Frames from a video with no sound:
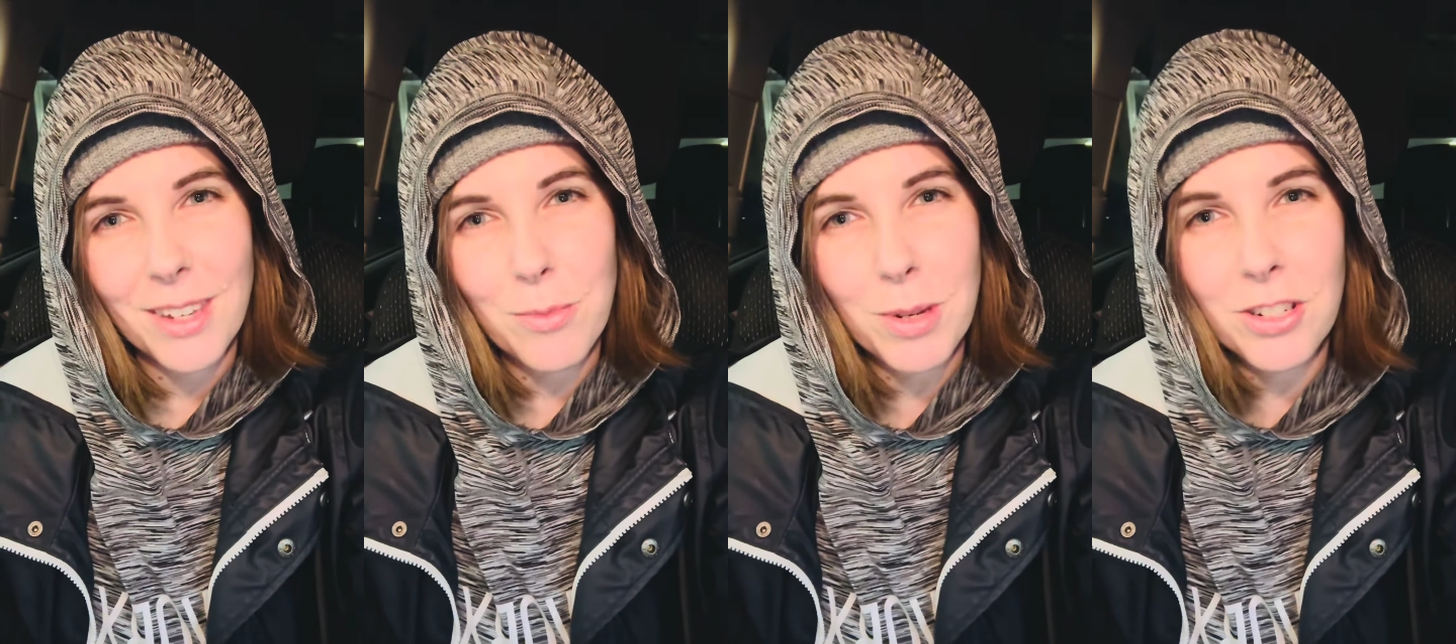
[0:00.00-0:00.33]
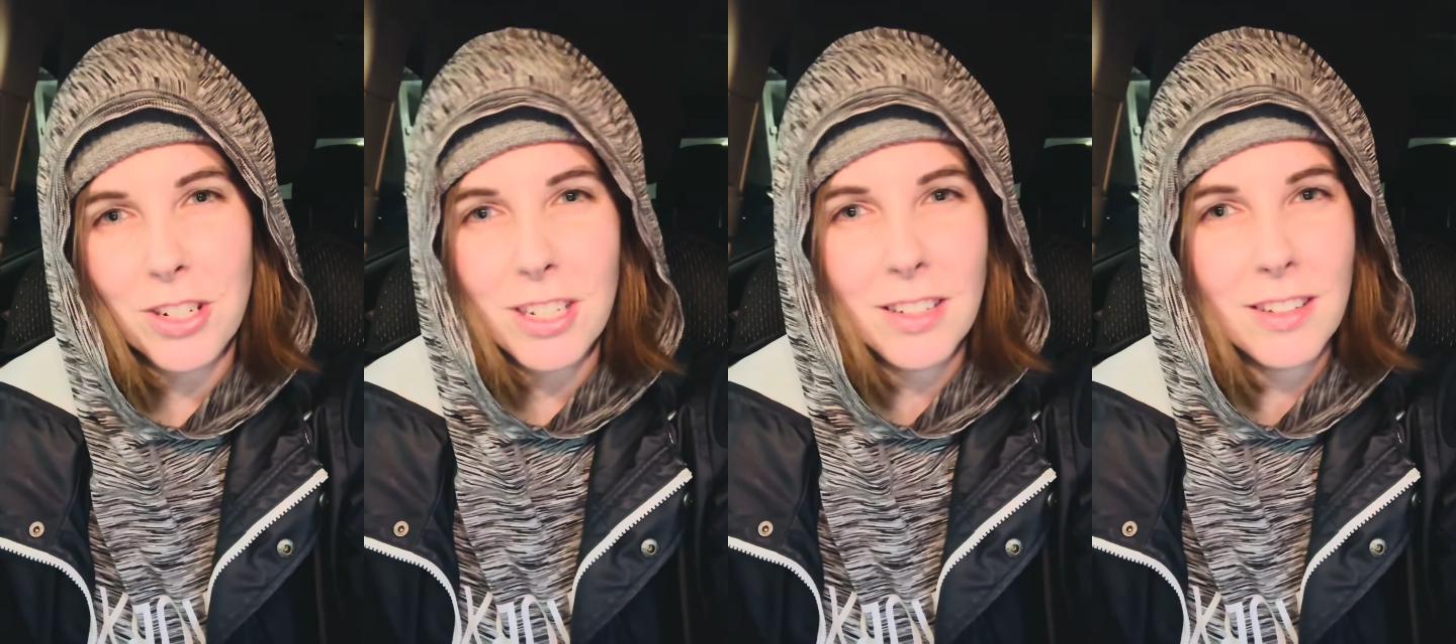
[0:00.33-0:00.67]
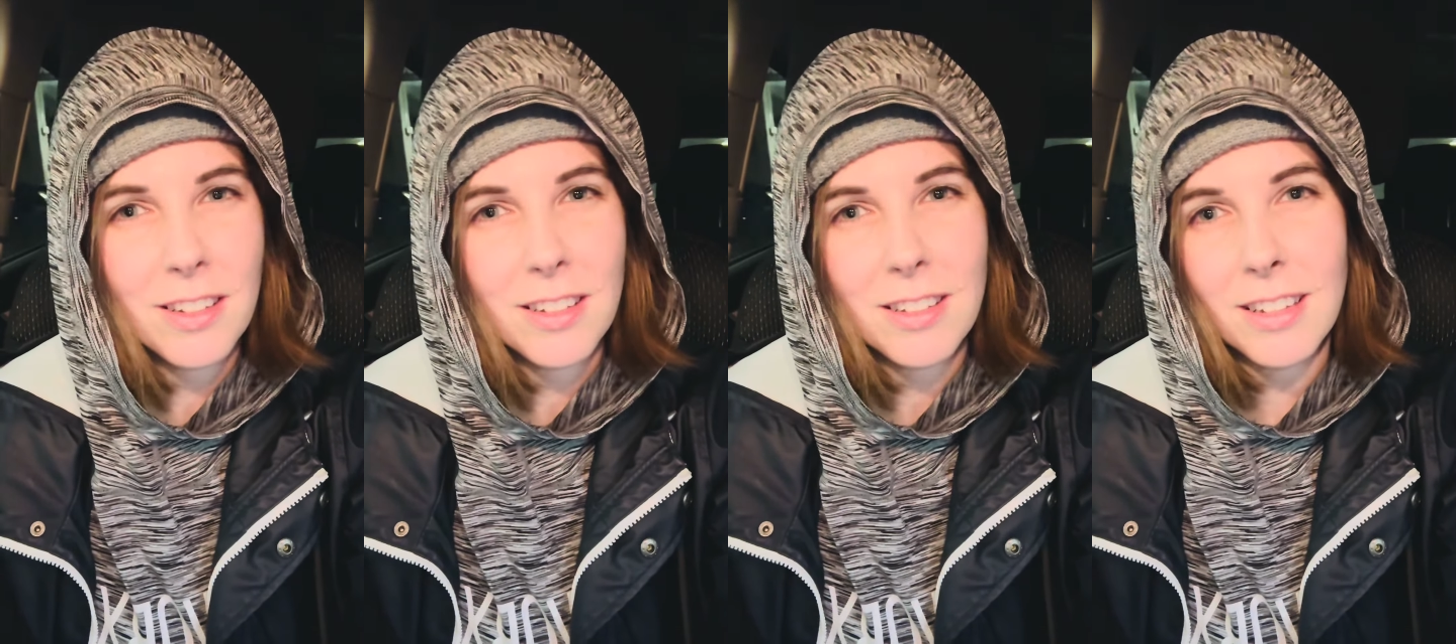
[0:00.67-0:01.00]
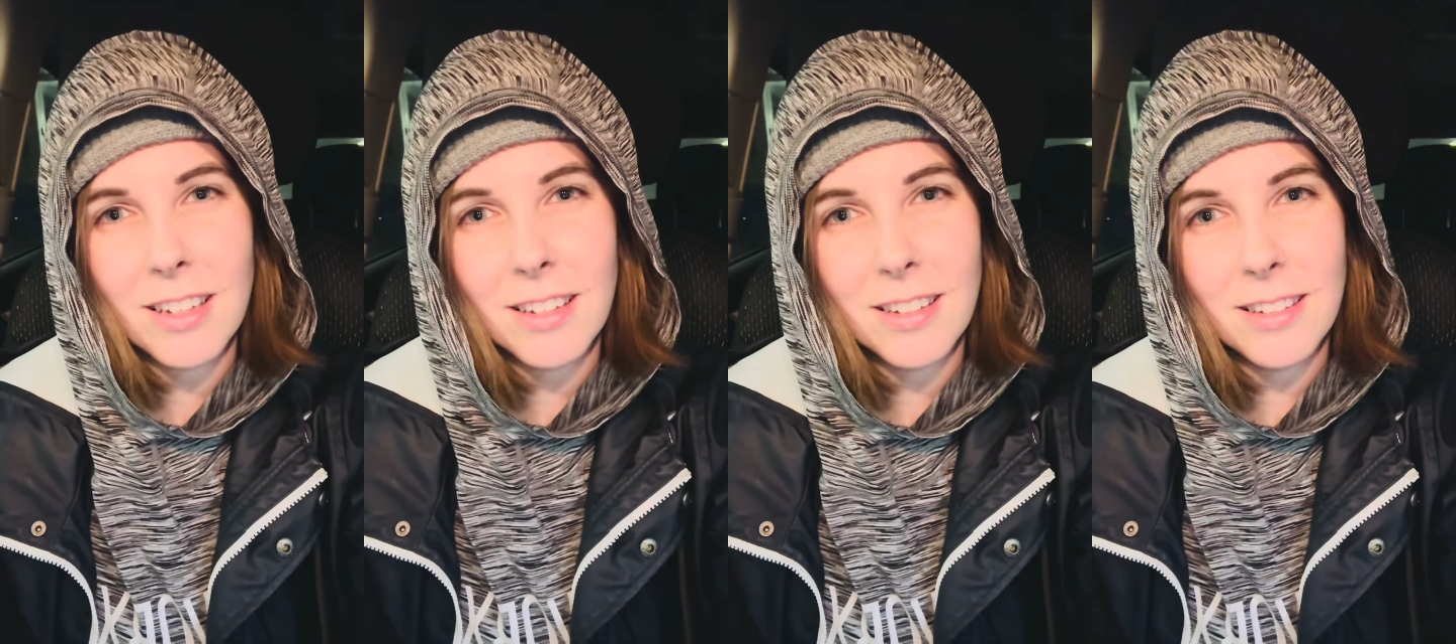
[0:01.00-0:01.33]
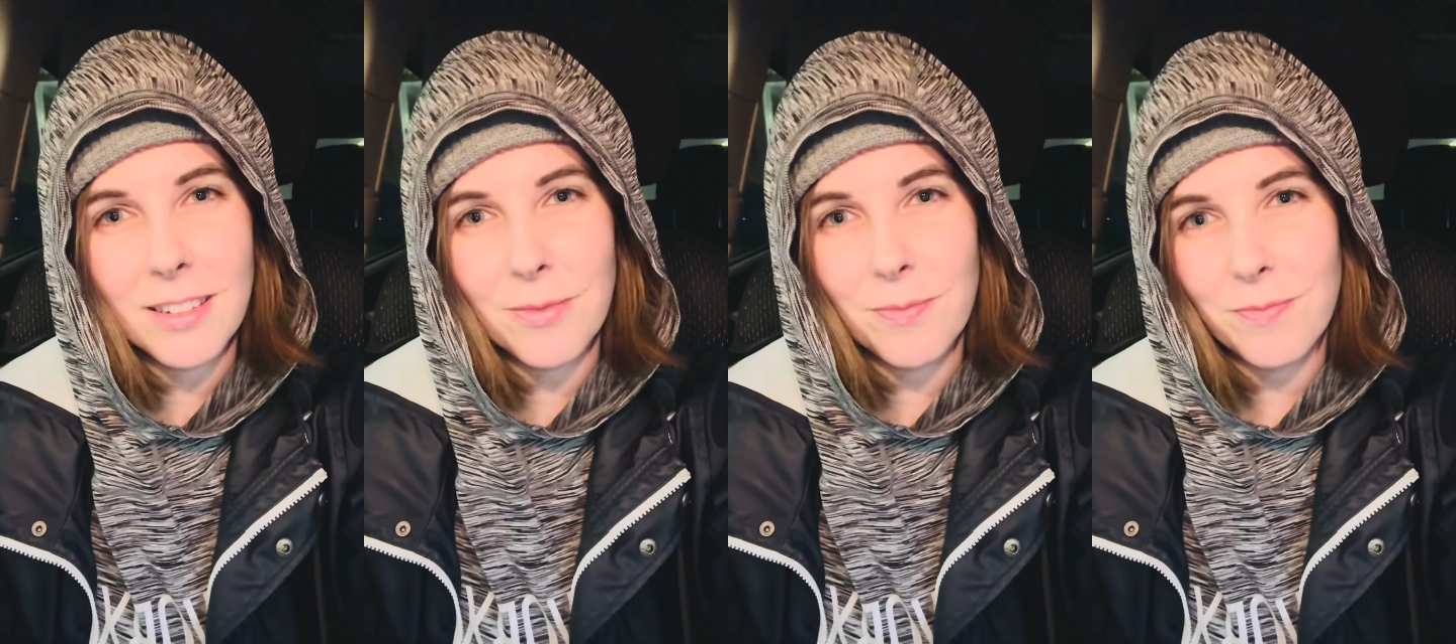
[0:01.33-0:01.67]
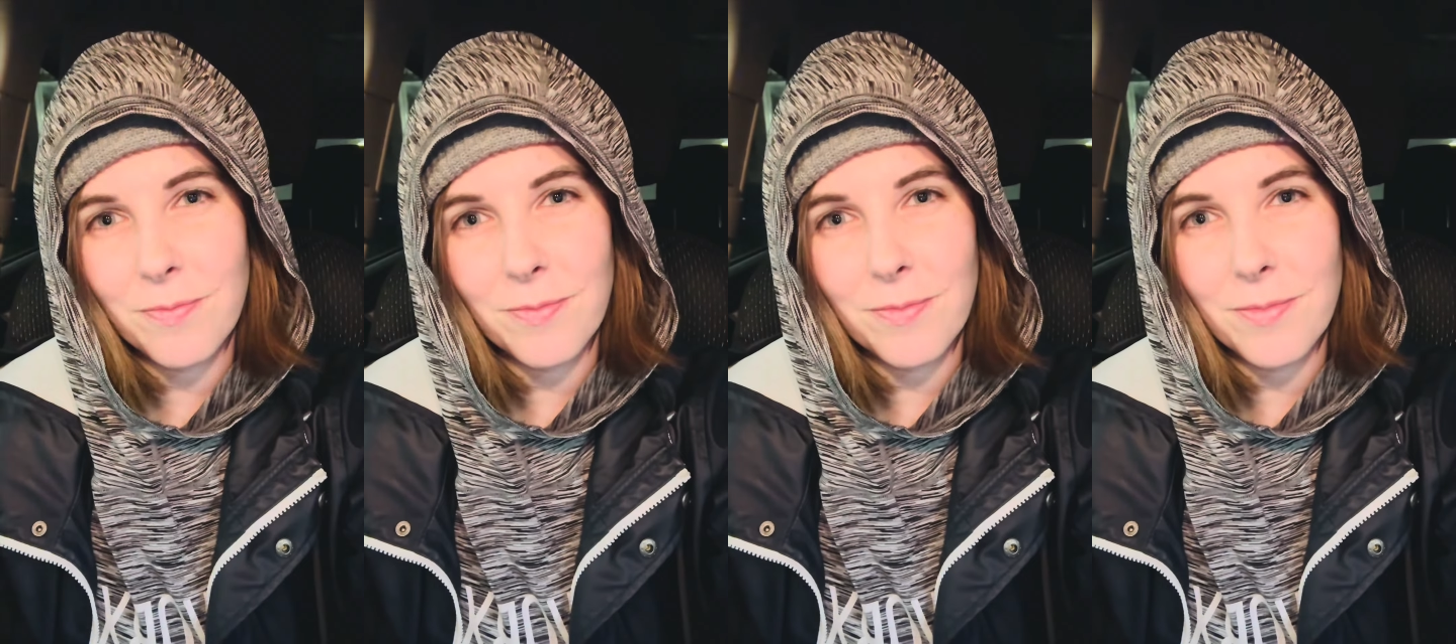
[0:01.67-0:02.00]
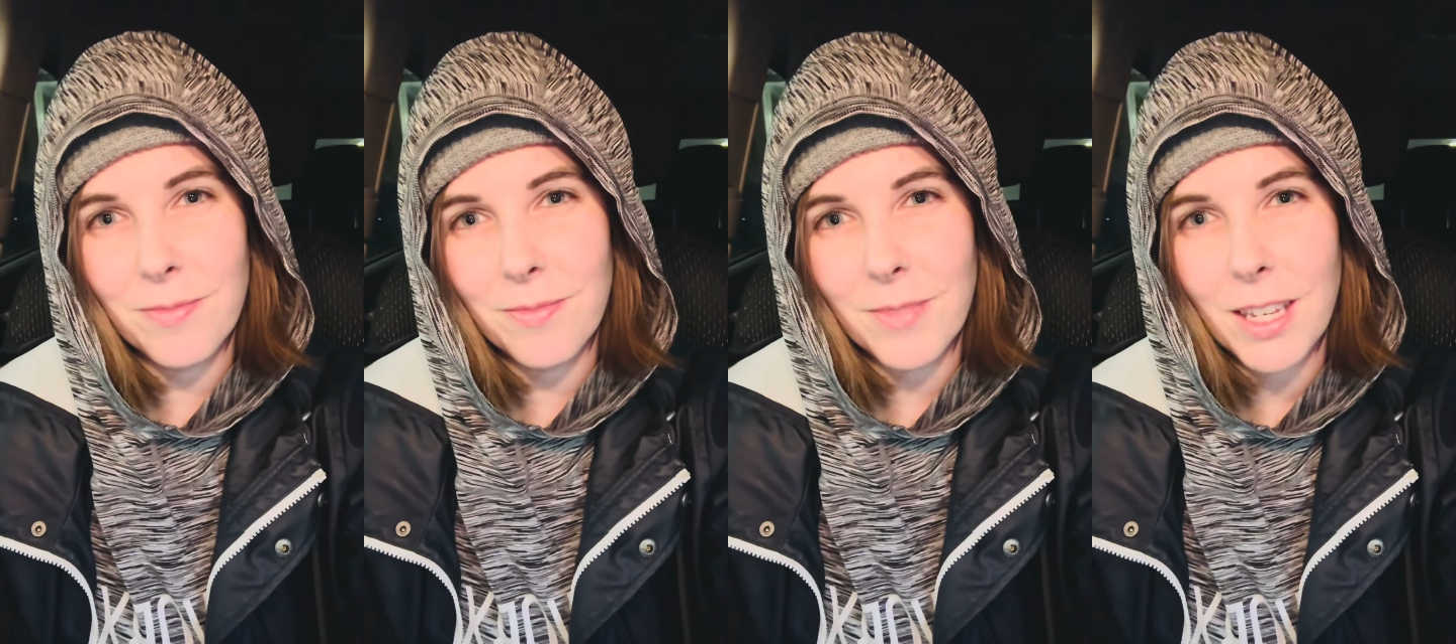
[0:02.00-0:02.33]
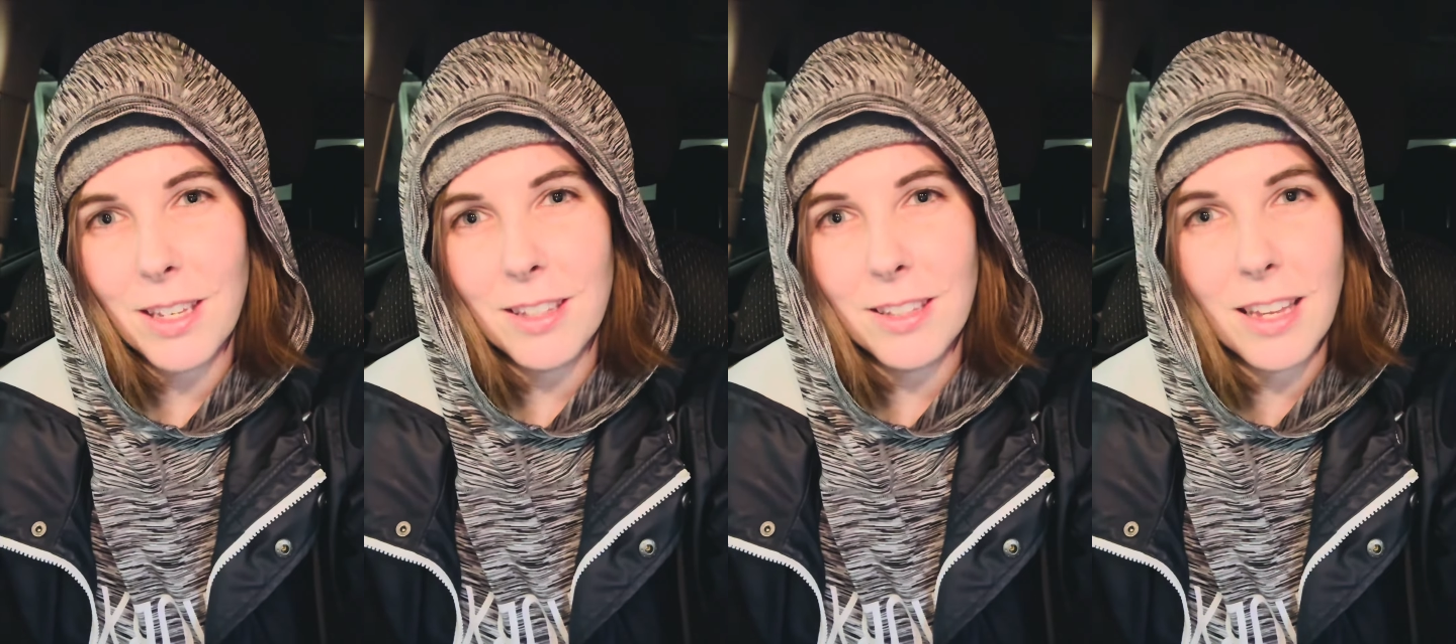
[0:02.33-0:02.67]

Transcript: but Jesus is he's